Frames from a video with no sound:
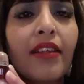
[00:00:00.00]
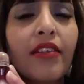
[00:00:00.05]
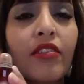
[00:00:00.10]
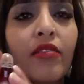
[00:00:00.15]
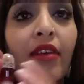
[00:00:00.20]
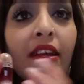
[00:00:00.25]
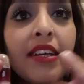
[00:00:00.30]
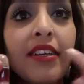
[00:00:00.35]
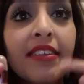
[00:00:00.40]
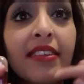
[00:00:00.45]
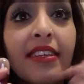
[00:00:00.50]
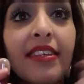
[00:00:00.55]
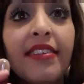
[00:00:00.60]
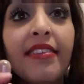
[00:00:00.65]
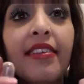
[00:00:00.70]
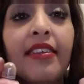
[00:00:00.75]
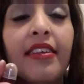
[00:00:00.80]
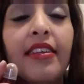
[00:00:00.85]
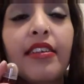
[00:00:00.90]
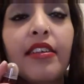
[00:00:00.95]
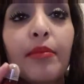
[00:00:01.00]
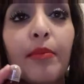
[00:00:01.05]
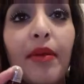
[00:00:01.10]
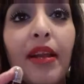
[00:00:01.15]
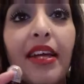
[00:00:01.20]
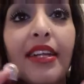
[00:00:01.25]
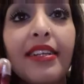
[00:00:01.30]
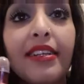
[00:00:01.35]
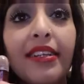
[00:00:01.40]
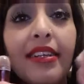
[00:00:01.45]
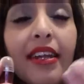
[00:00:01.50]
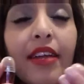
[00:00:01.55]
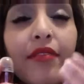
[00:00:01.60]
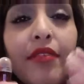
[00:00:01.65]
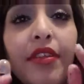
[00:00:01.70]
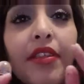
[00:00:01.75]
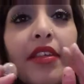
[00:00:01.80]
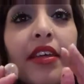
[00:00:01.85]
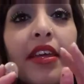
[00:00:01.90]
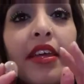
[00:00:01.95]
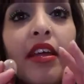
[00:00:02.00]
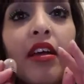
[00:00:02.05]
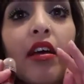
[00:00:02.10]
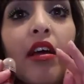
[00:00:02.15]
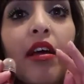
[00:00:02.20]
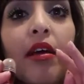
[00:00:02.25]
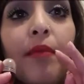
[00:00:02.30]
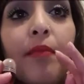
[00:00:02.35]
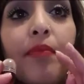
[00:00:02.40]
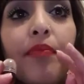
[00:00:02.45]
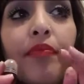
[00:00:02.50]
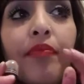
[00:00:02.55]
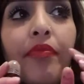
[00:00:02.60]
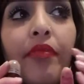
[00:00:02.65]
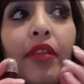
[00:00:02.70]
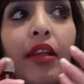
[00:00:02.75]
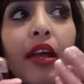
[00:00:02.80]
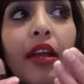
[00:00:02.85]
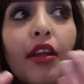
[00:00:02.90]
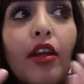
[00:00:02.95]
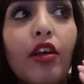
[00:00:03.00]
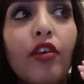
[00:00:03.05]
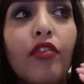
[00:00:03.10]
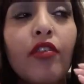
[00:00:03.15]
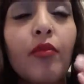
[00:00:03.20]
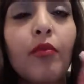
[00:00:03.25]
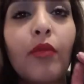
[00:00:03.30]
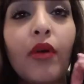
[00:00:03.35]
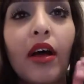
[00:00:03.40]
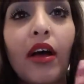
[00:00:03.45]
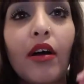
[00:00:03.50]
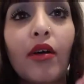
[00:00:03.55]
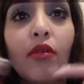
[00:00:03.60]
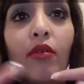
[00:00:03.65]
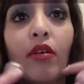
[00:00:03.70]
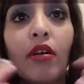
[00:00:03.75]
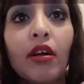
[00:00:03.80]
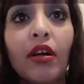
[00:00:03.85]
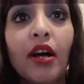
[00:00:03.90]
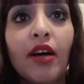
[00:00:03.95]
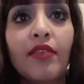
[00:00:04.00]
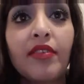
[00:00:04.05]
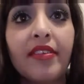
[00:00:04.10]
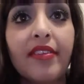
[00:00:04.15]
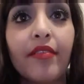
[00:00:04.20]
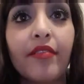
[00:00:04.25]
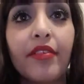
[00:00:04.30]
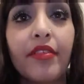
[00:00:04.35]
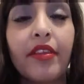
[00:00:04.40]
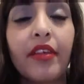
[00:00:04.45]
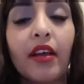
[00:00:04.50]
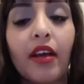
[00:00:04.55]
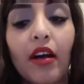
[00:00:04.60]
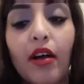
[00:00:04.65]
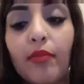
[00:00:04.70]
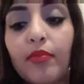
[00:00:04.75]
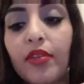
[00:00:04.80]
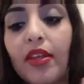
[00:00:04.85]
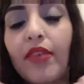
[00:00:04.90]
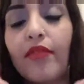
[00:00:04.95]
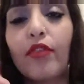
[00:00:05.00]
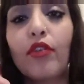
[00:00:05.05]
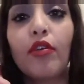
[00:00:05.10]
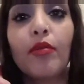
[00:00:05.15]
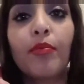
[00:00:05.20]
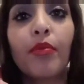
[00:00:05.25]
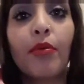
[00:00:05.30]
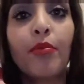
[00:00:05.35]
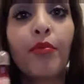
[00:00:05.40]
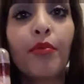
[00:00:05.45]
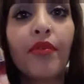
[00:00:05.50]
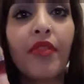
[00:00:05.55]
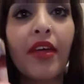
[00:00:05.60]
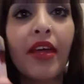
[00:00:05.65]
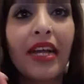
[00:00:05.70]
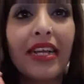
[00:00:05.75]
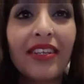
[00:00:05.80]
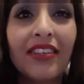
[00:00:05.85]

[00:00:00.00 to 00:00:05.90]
It's great, it's easy to blend and everything, and goes on well, covers everything up, so I haven't got a problem with it.